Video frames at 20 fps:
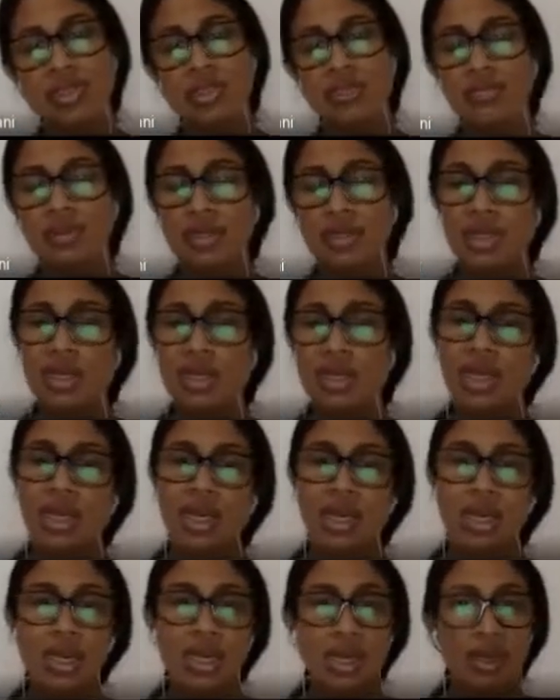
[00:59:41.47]
but
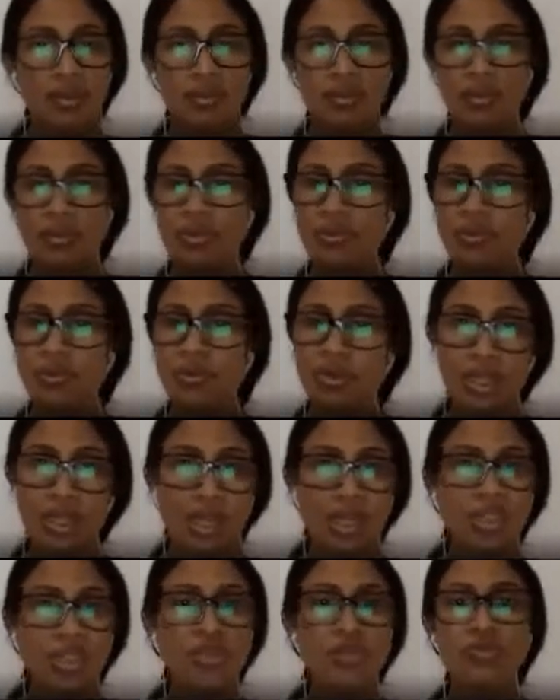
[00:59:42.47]

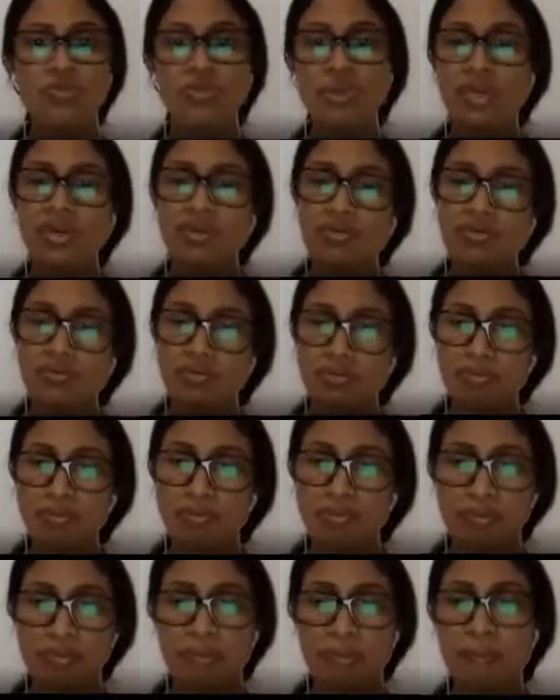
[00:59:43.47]
there should be a
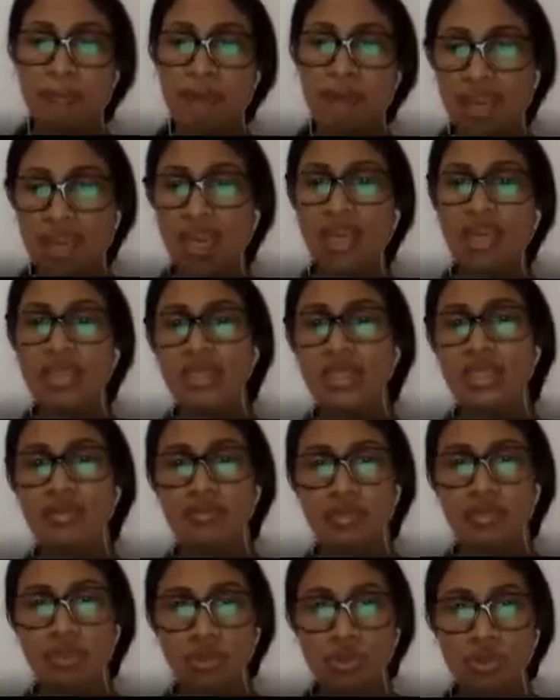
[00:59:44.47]
mechanism
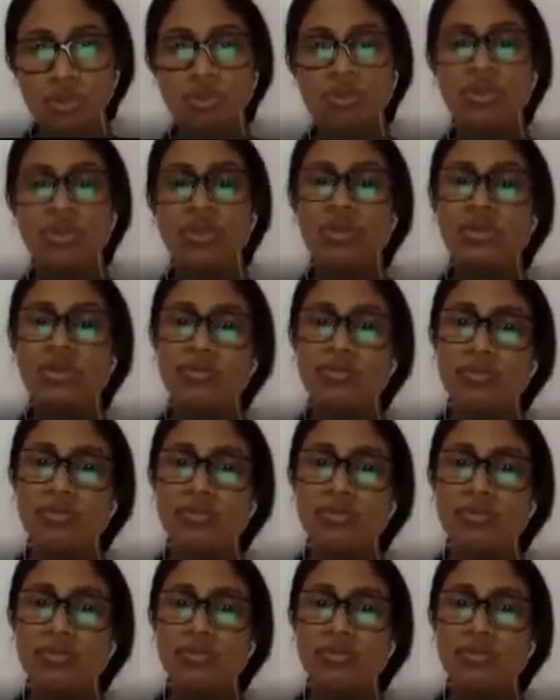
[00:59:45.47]
to
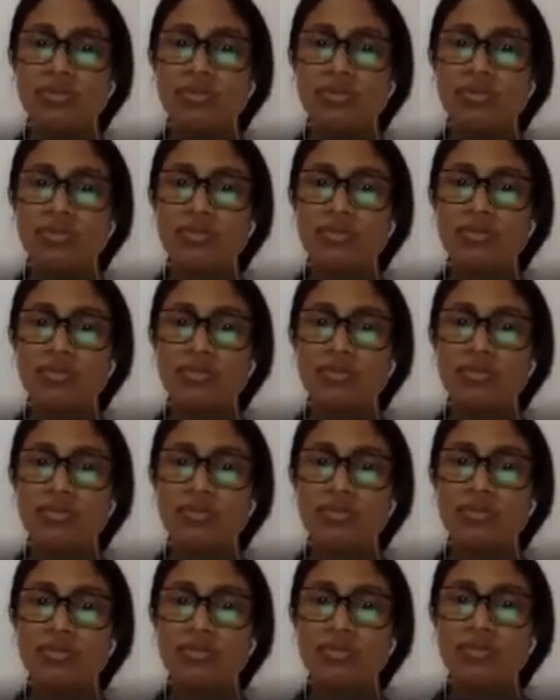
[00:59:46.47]

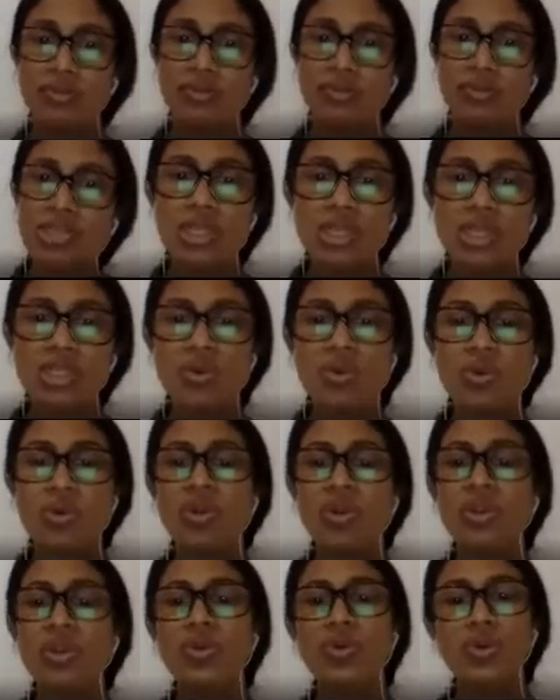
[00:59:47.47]
exchange these all
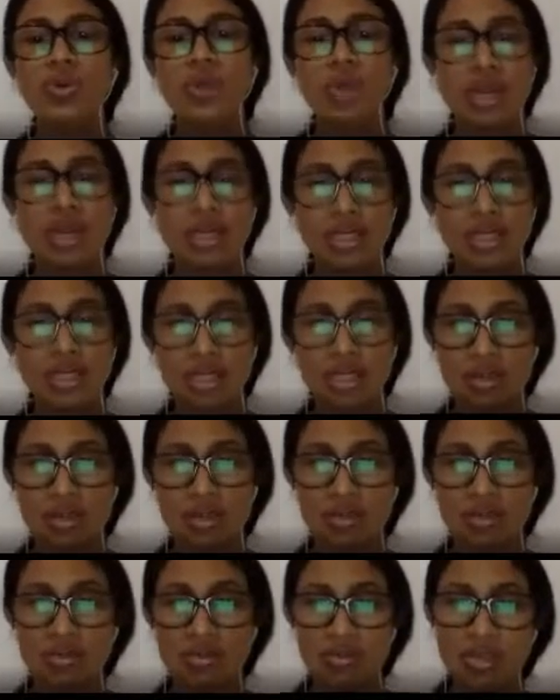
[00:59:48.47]
the good and
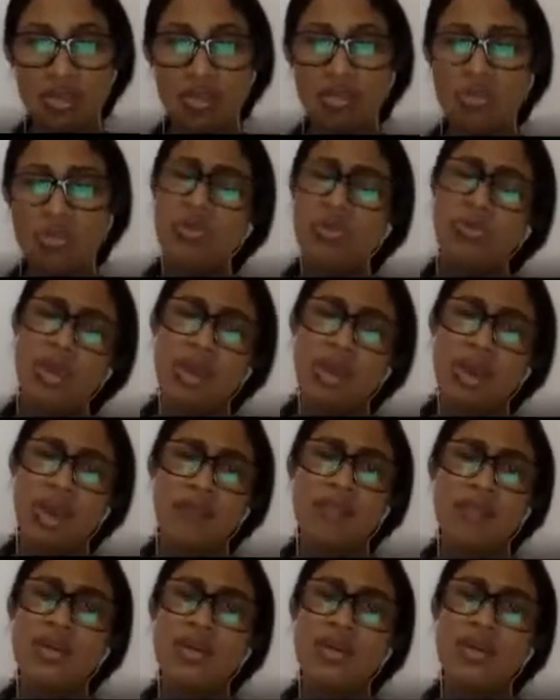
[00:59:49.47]
services. You may have
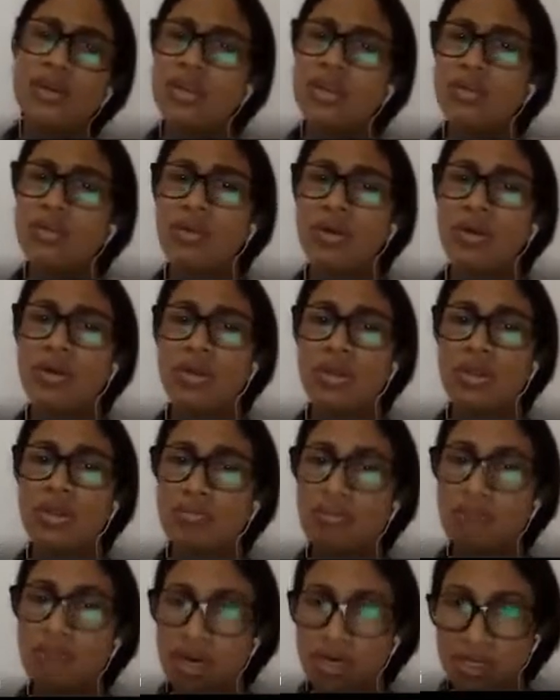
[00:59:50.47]
heard about the barter
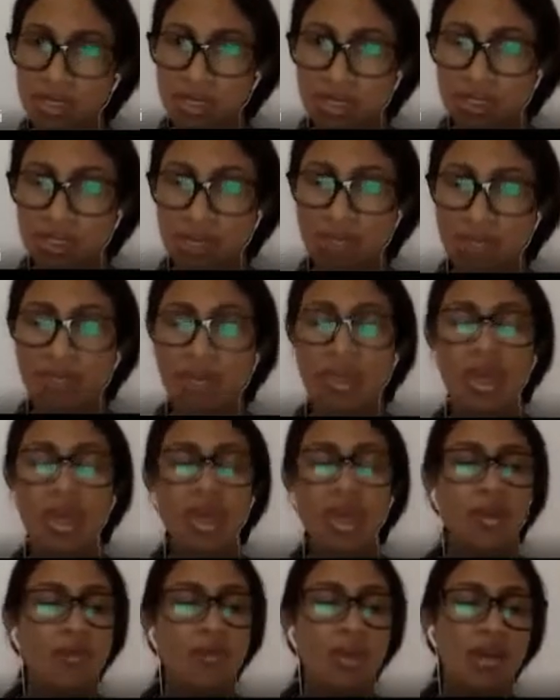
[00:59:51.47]
system,
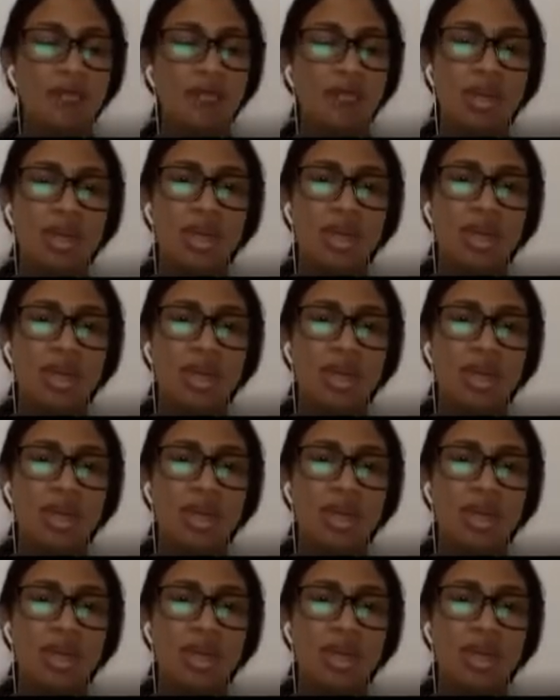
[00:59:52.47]
where we